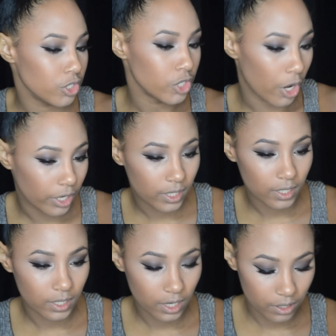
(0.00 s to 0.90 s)
darken
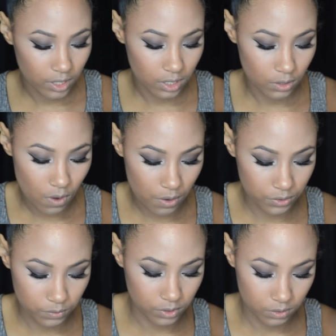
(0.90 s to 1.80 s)
an area, you
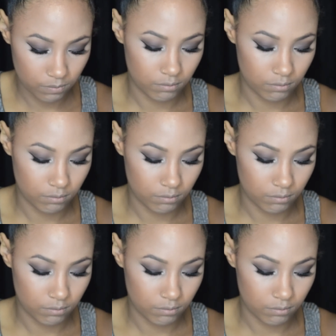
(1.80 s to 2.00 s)
always want to